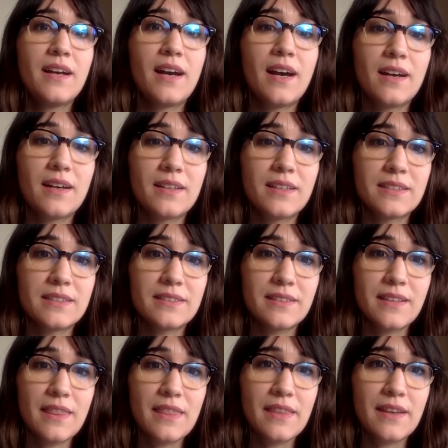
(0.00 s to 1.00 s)
And
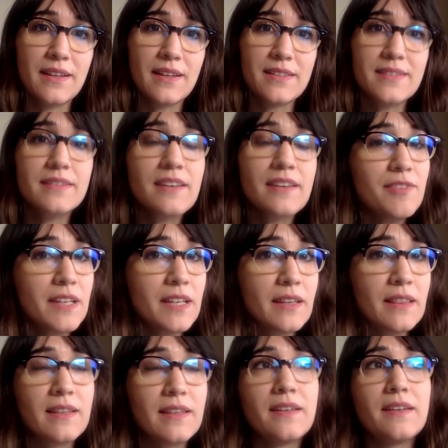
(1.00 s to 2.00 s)
that
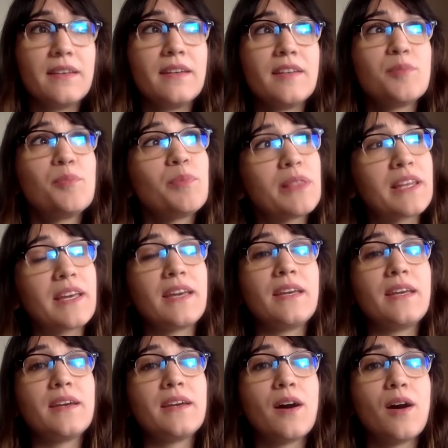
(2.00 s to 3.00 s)
definitely it
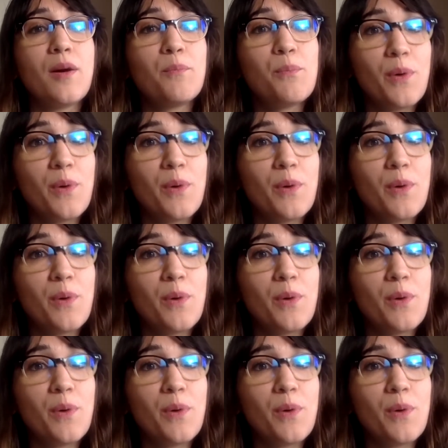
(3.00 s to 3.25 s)
play a